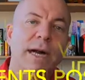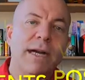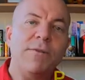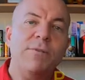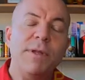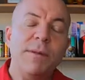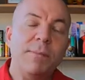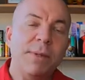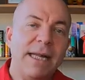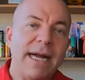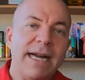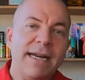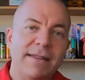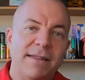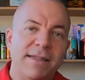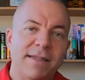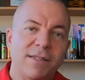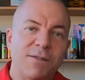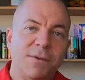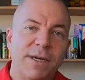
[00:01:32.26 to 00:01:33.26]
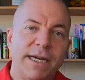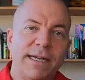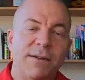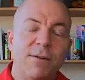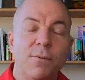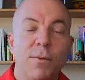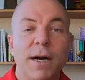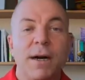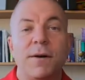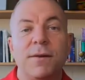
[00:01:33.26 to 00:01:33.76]
do we plan it this way?
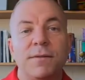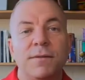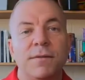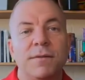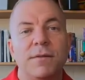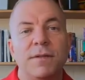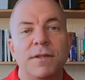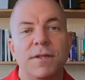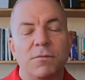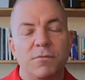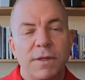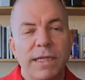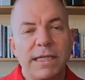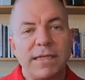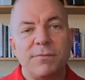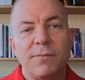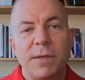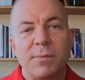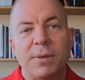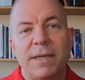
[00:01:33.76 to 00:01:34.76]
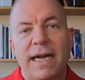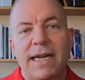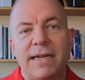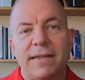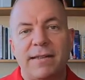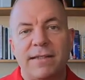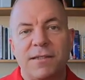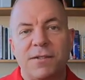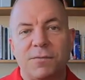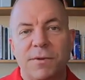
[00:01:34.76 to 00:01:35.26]
Well, the reason we plan it
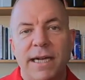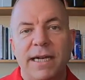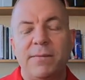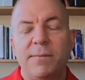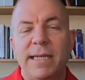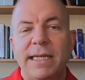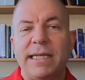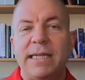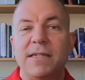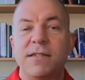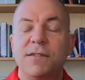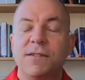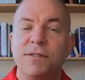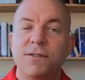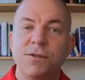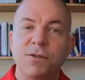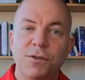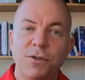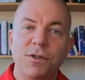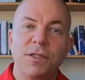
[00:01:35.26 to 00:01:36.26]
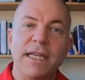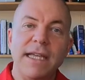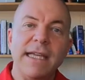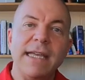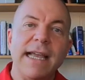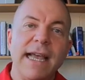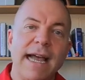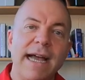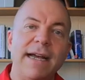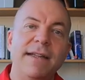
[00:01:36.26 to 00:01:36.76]
this way, because
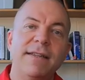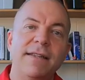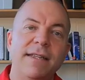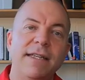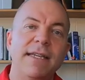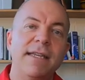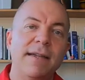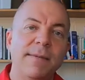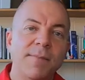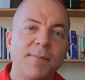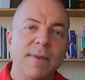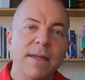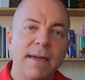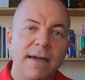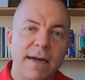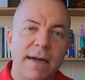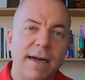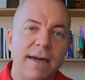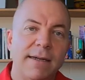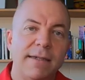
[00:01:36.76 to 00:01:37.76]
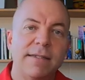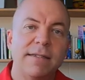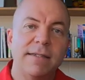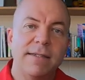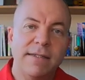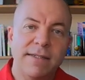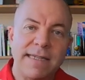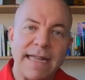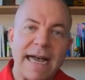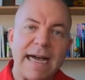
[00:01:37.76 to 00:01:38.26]
looking at the
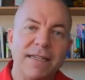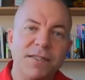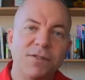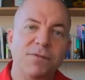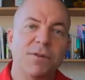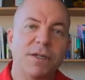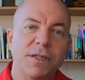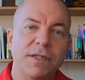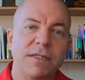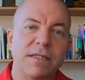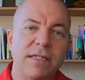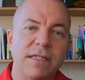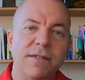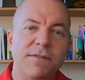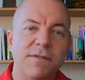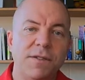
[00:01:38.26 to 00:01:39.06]
stats relative